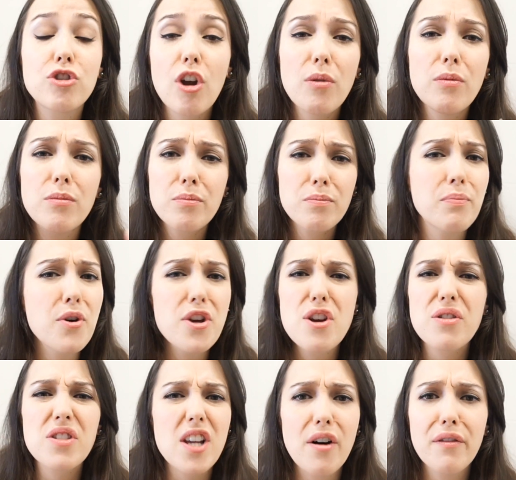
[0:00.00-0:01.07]
don't put
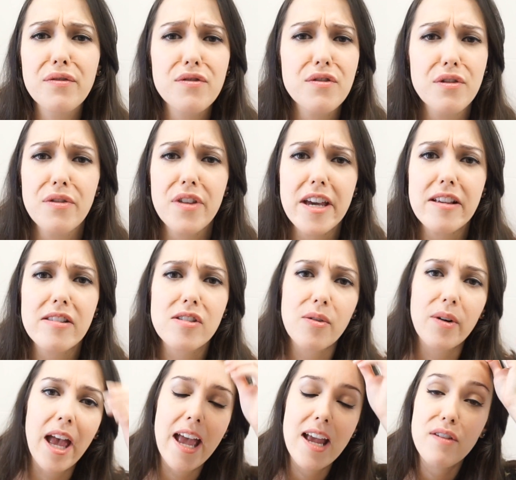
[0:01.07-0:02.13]
yourself through this,
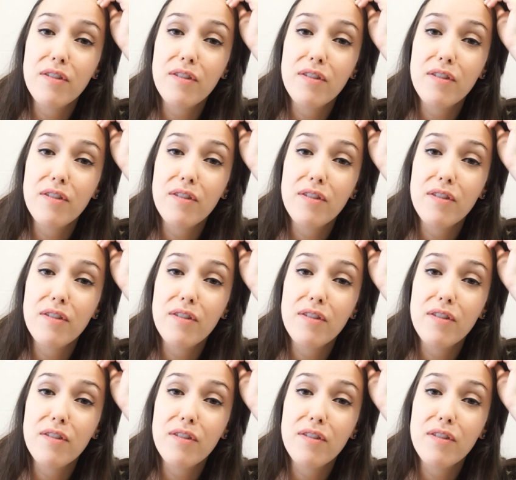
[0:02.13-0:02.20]
okay?